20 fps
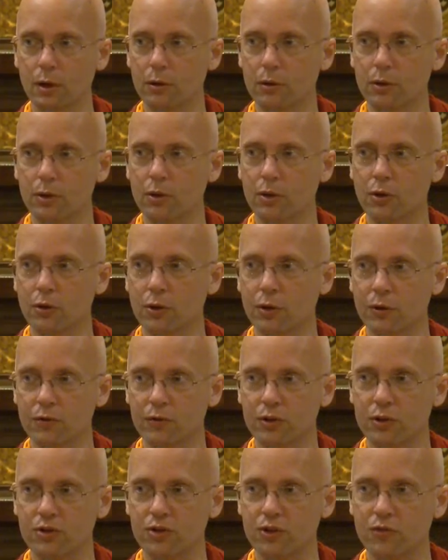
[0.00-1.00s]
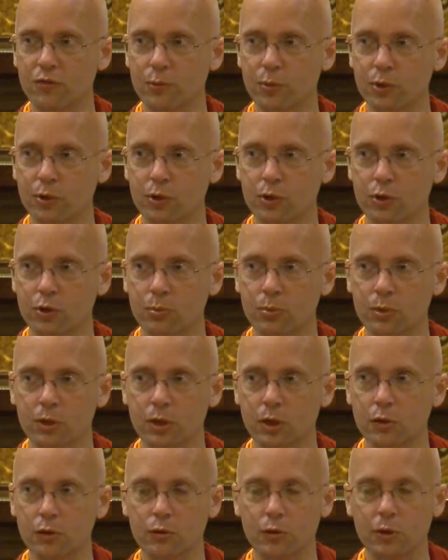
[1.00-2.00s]
achieve Buddhahood,
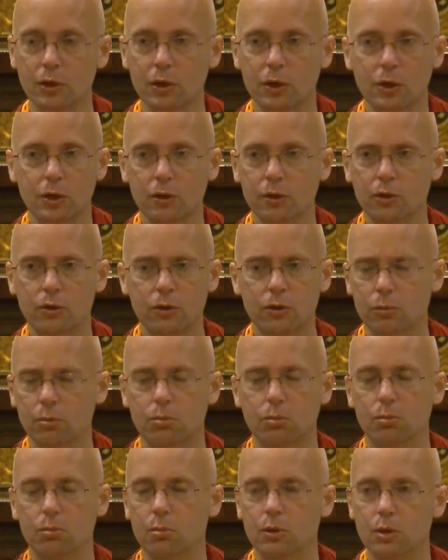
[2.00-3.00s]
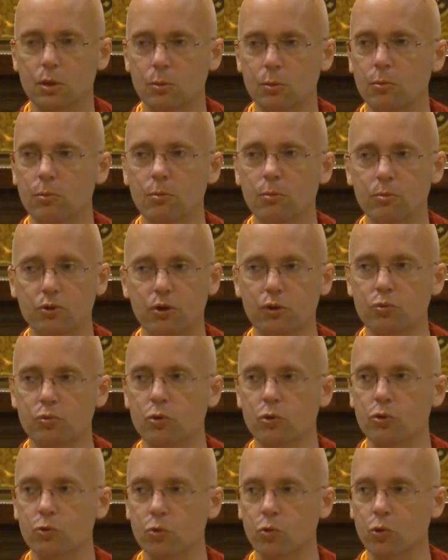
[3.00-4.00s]
because it
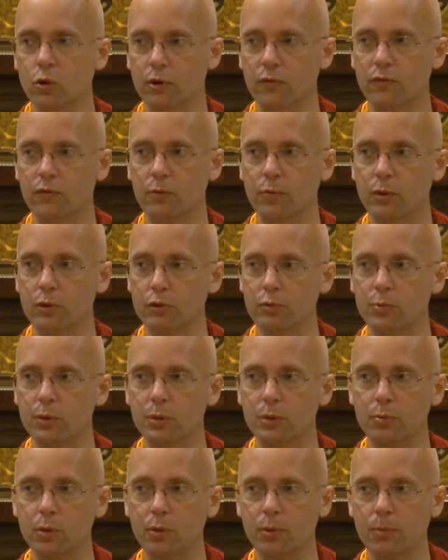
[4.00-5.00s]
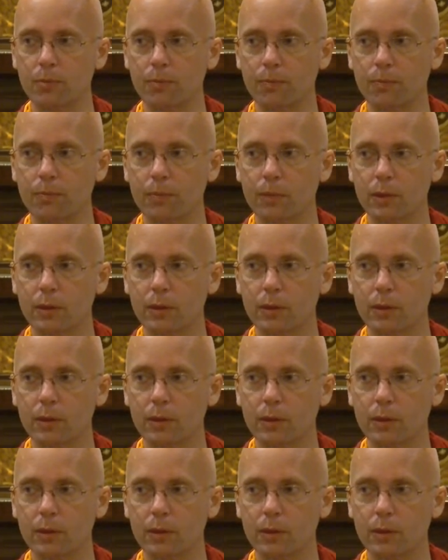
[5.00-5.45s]
just wouldn't work for most people.